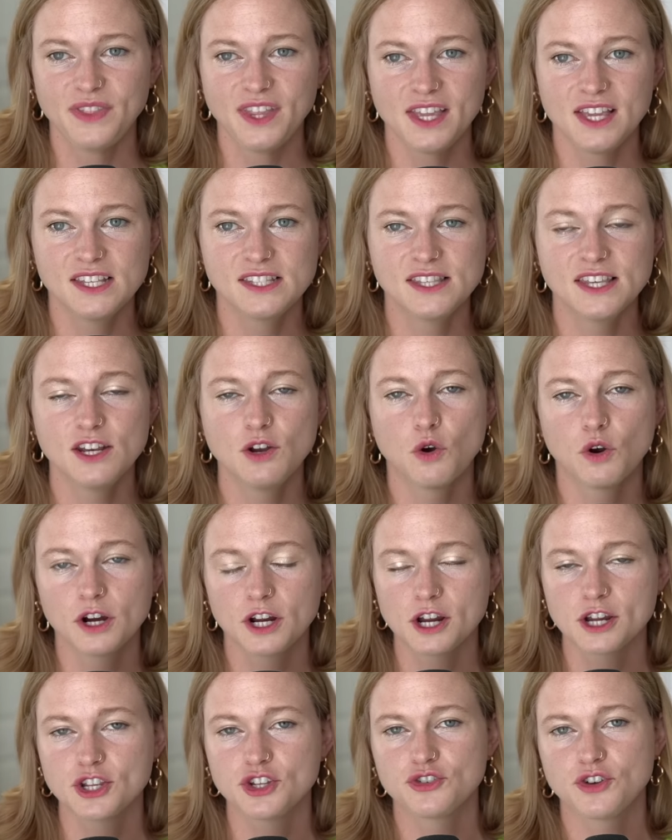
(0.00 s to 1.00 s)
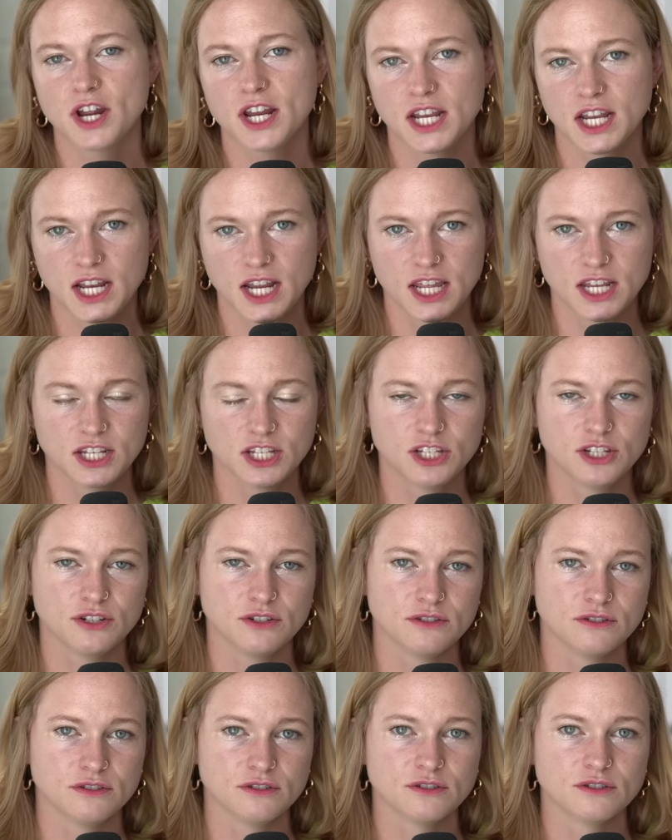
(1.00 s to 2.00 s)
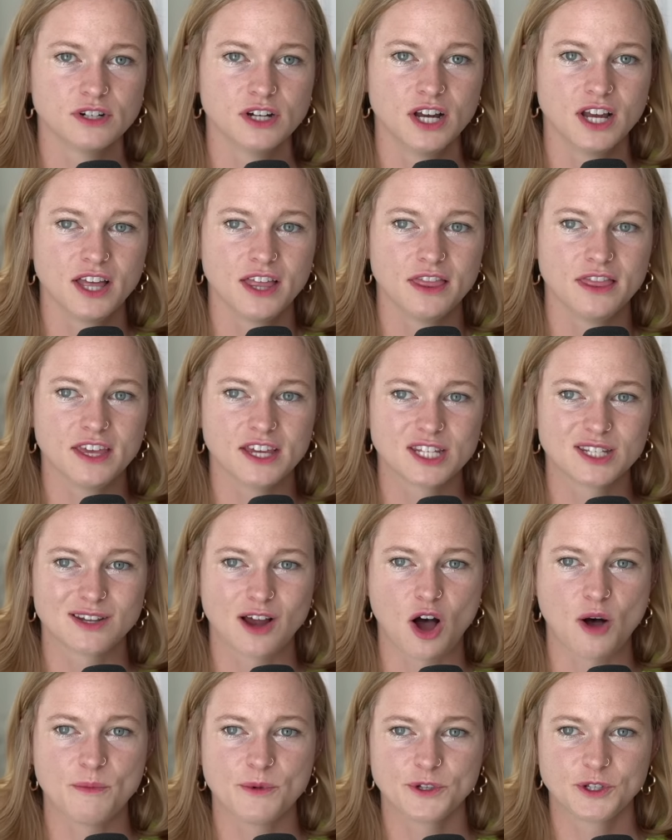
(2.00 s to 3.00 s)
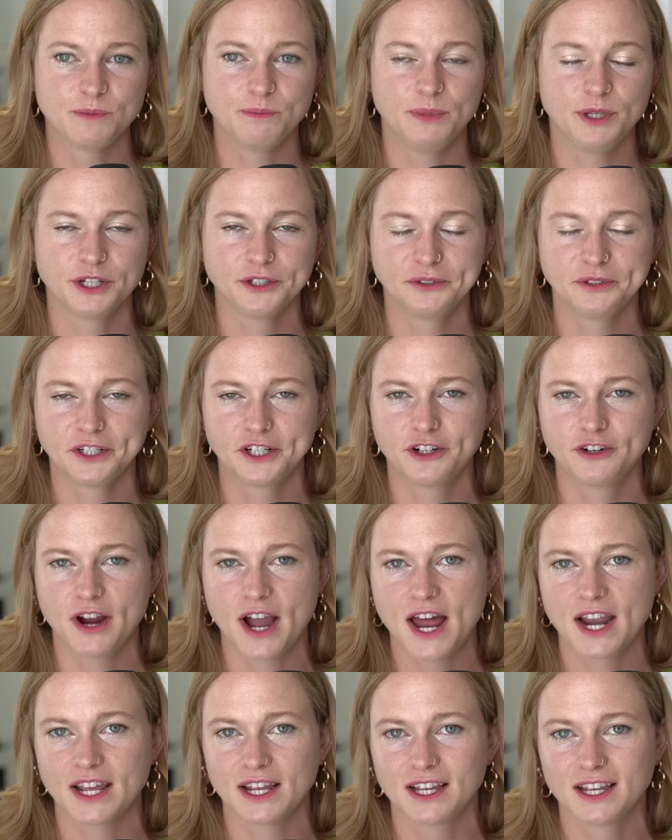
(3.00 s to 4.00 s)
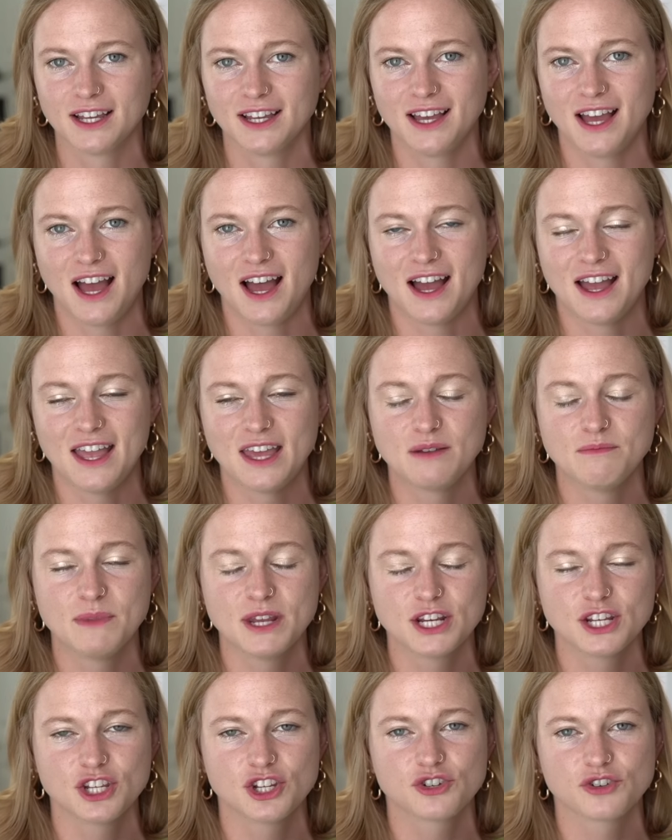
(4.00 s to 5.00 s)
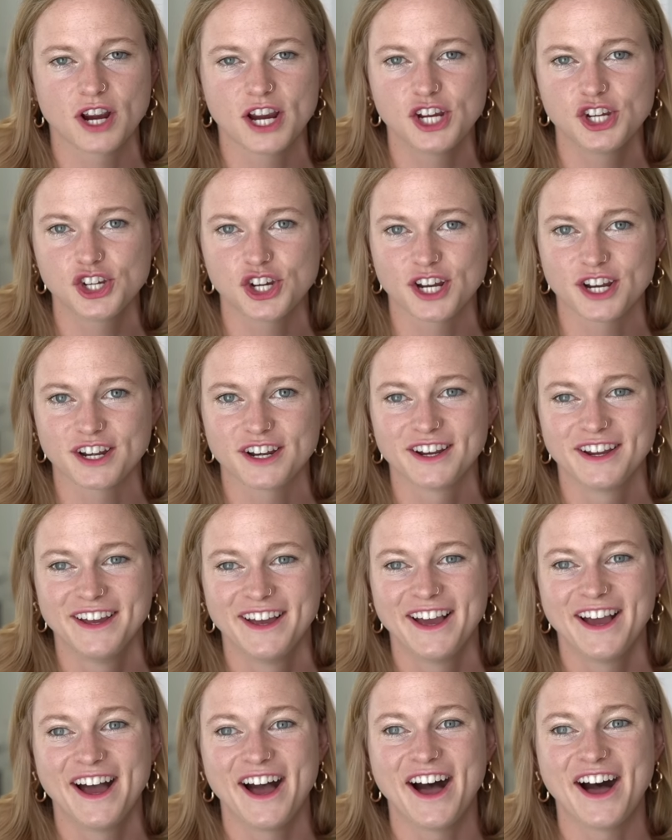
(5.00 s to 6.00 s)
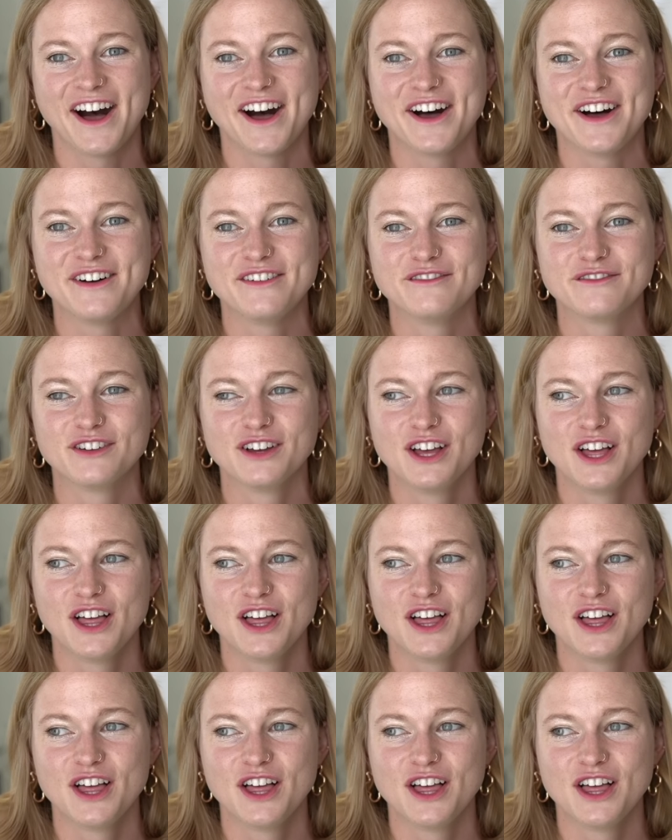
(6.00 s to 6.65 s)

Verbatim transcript: is then orchestrated into this almost bureaucratic uh, administration of